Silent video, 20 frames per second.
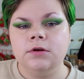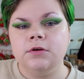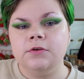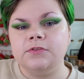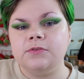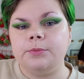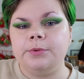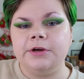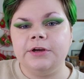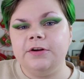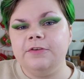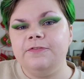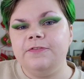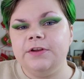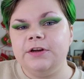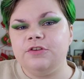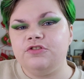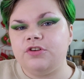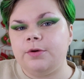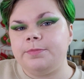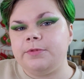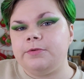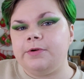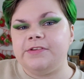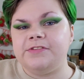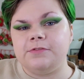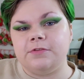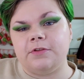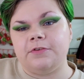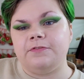So we're going to finish up the
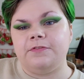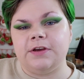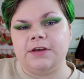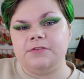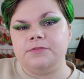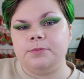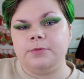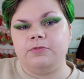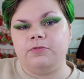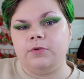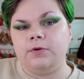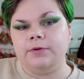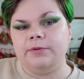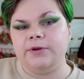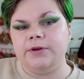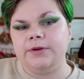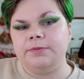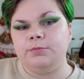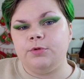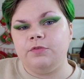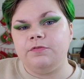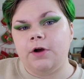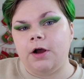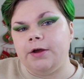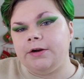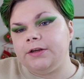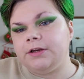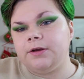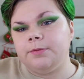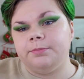rest of the face before we move
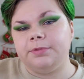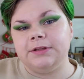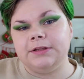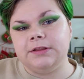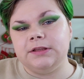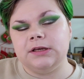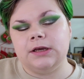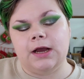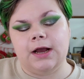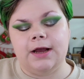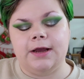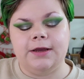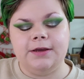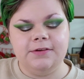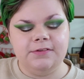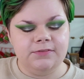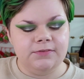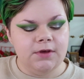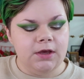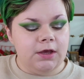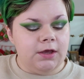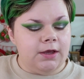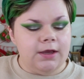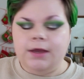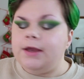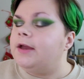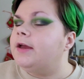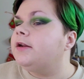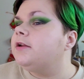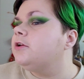on and complete the eyes.
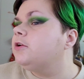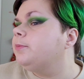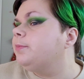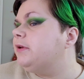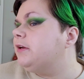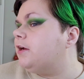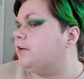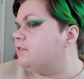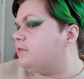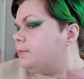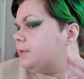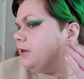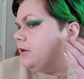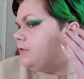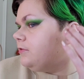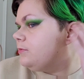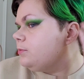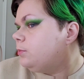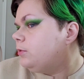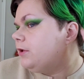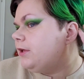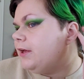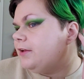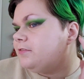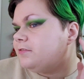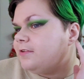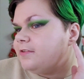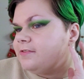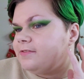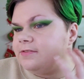And it'll be nice because we'll
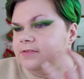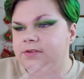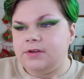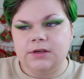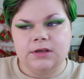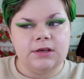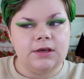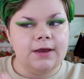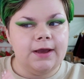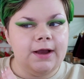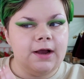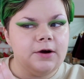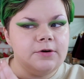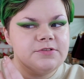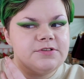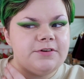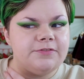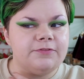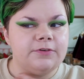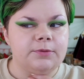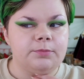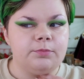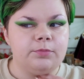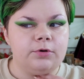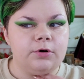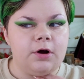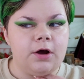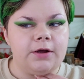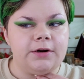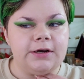get to see how different
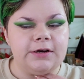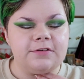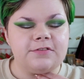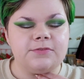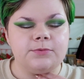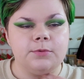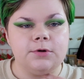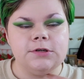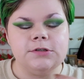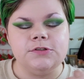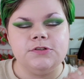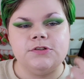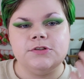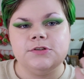products want